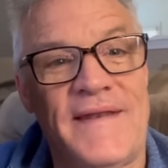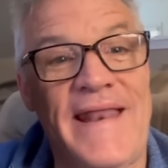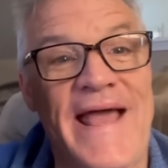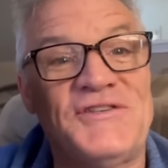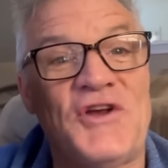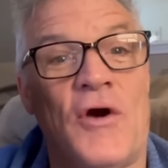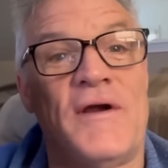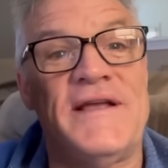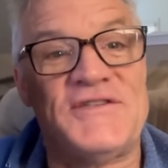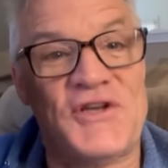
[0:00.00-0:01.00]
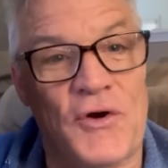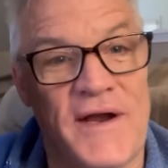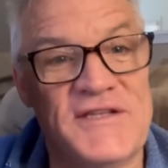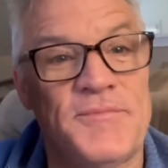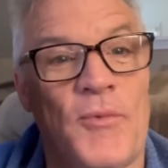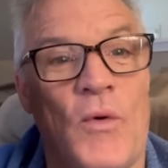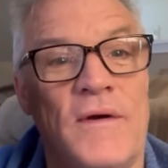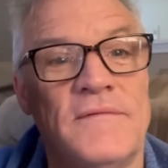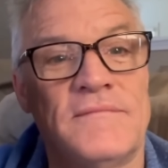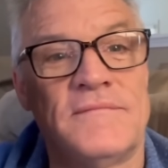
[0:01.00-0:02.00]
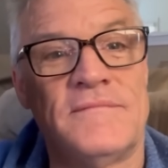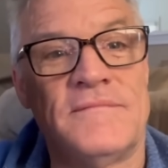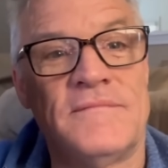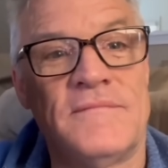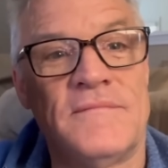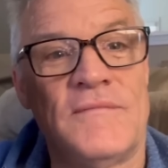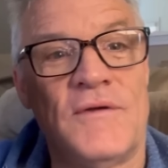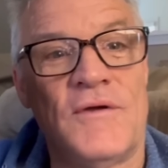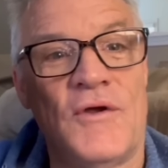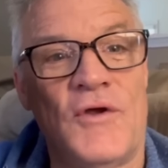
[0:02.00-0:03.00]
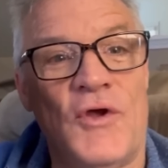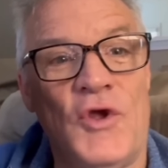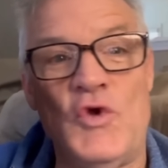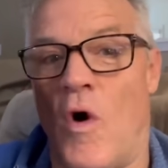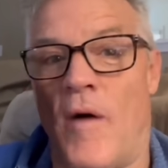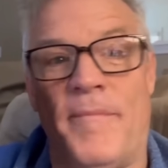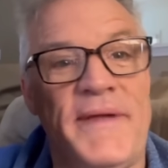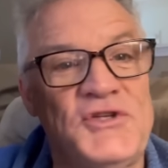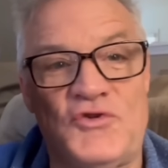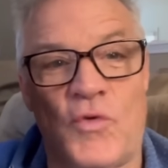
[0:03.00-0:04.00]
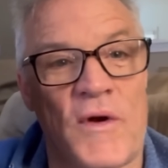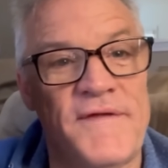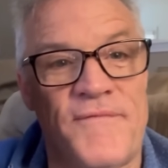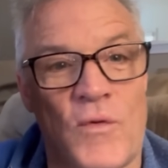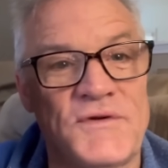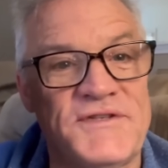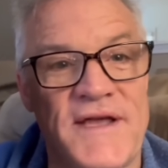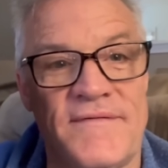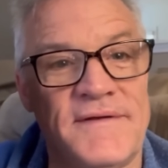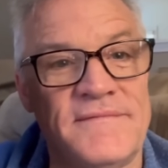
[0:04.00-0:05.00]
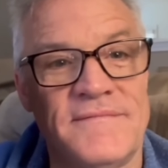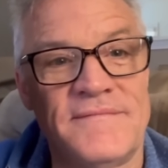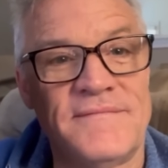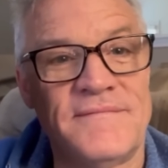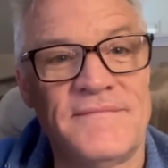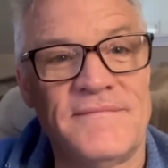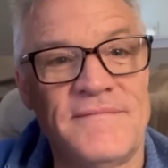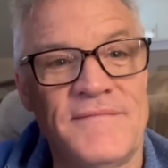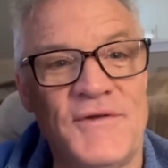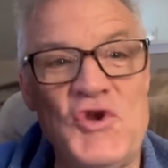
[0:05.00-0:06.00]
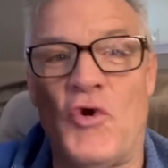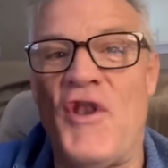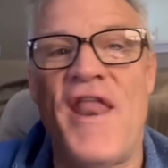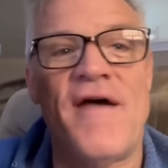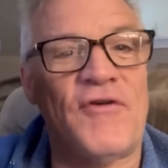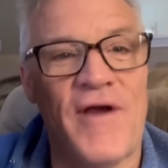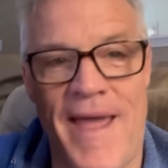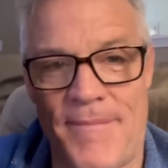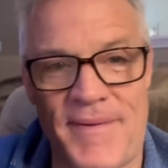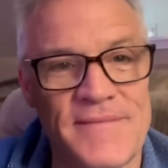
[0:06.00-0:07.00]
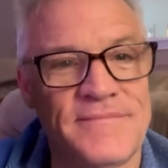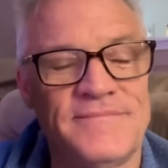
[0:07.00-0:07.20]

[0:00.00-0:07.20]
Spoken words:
NASCAR is a great sport. You all bitch 24/7. You're never happy.